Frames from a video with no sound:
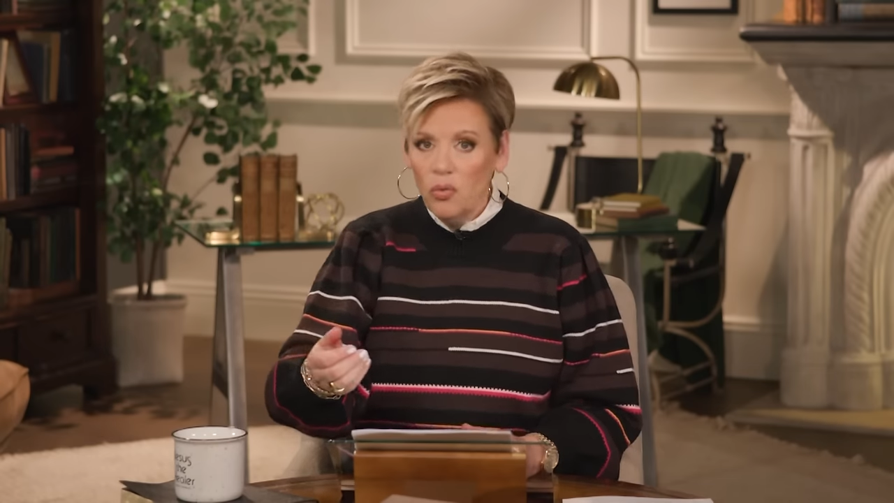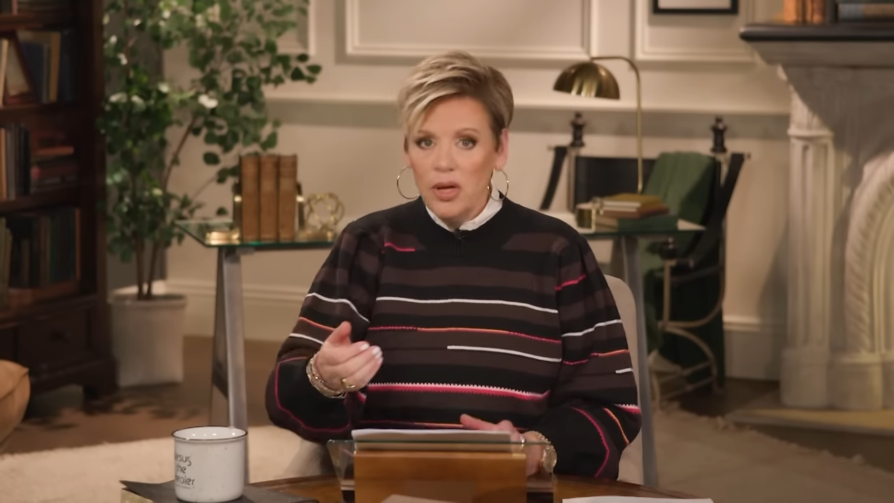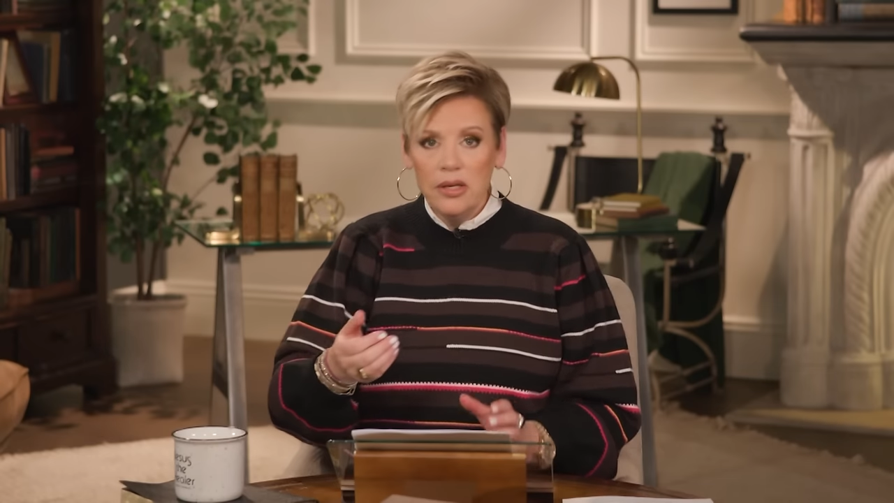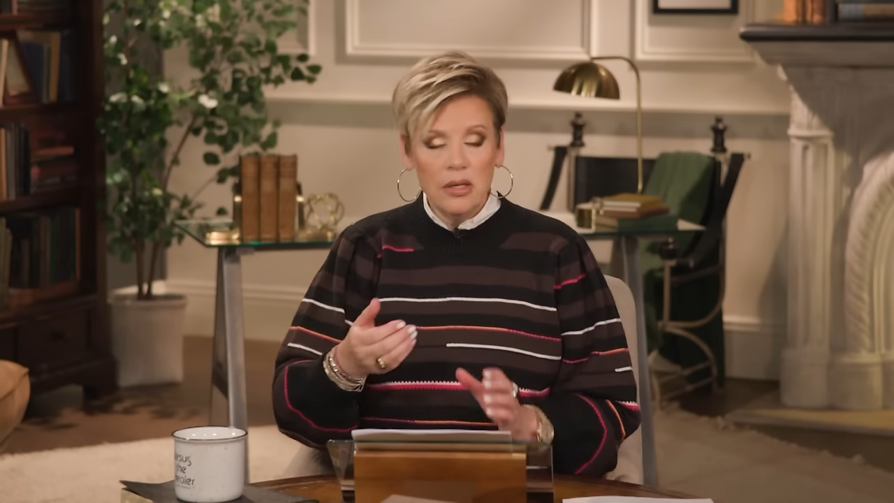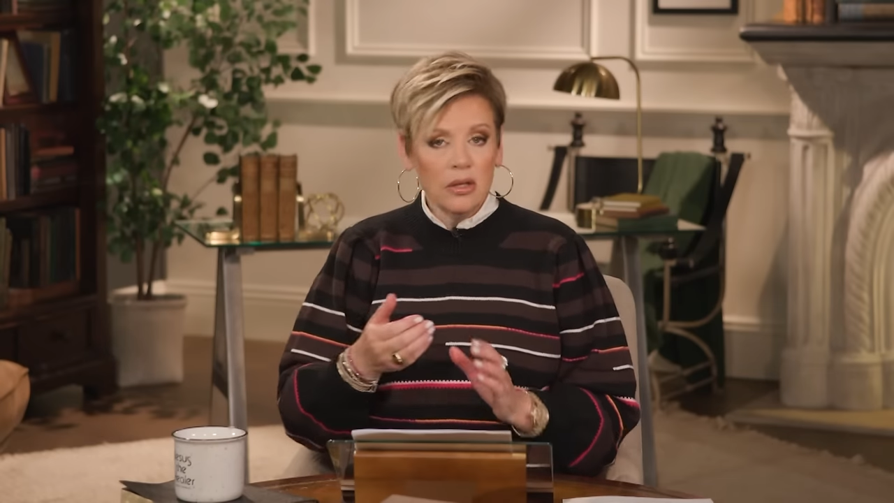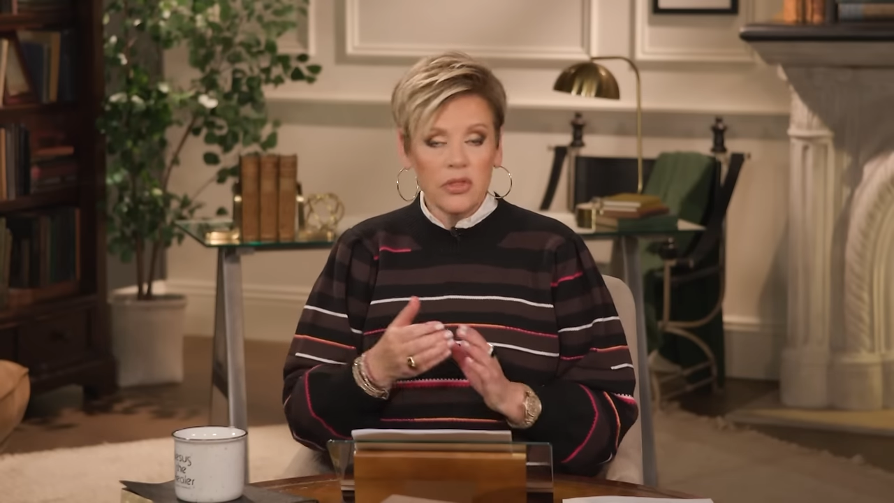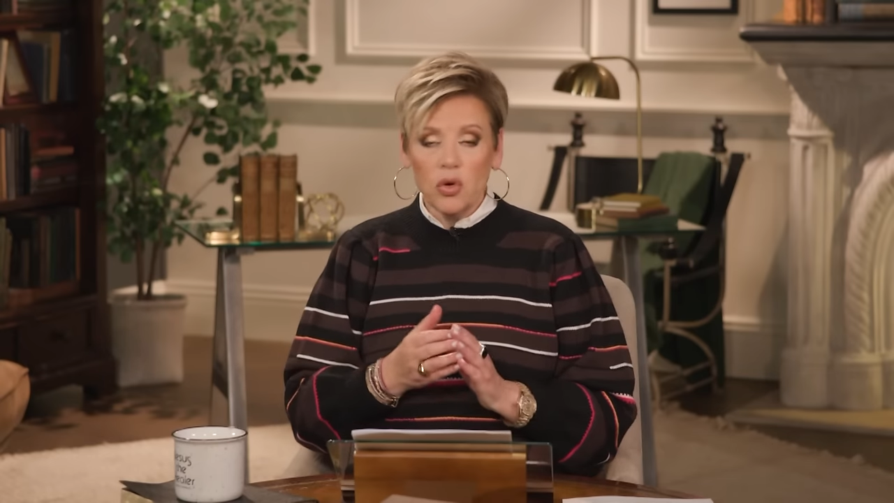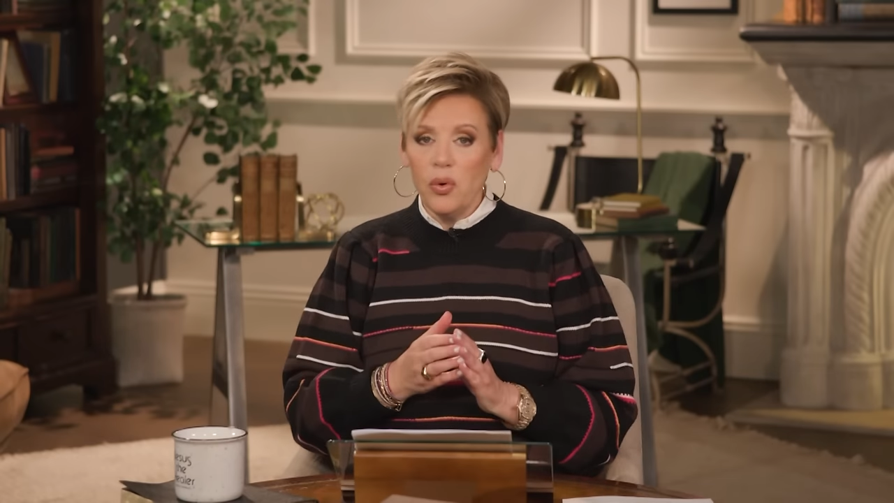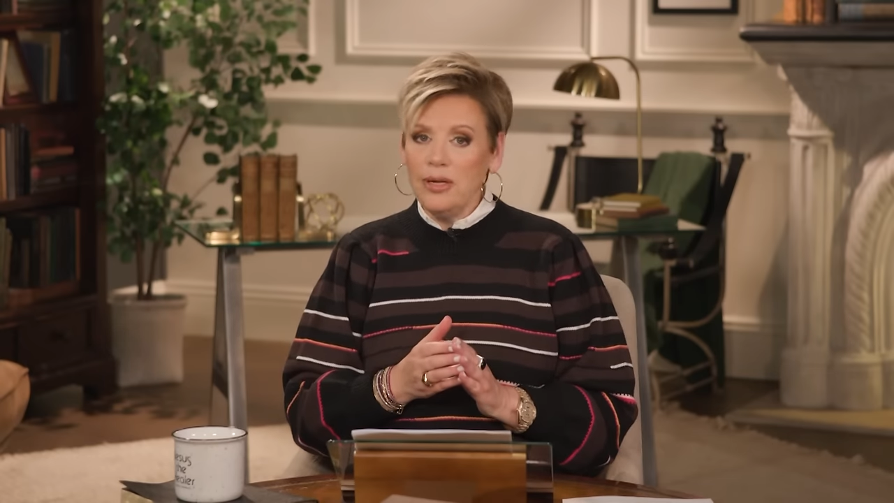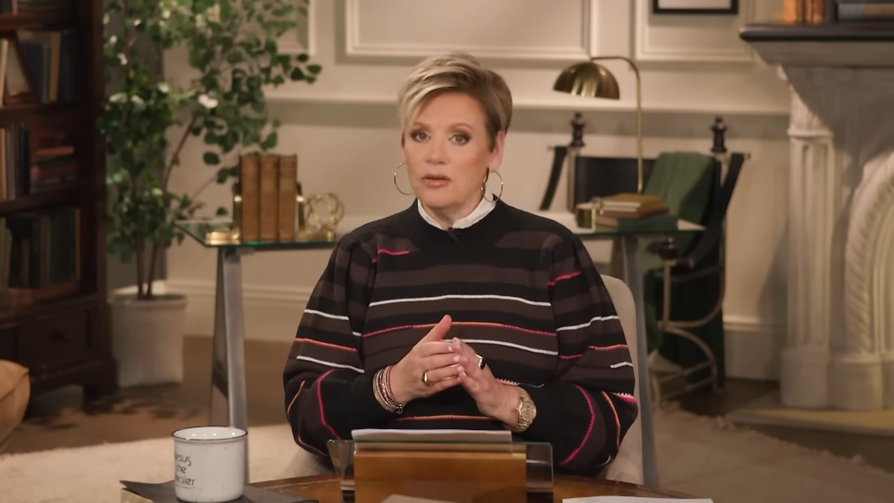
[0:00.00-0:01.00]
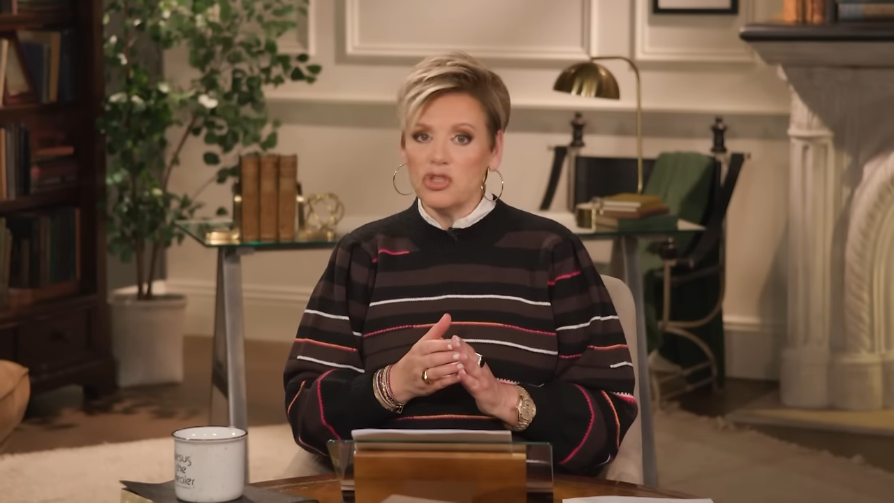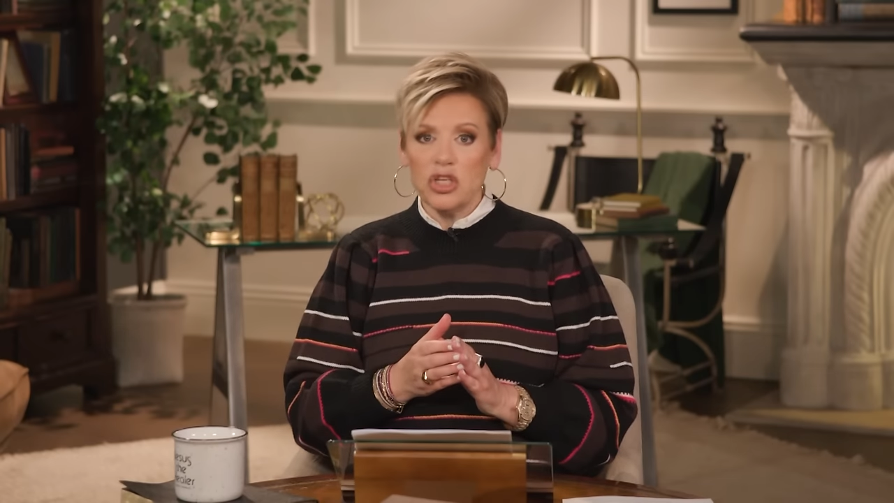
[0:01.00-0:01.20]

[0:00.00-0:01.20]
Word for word: When the Queen of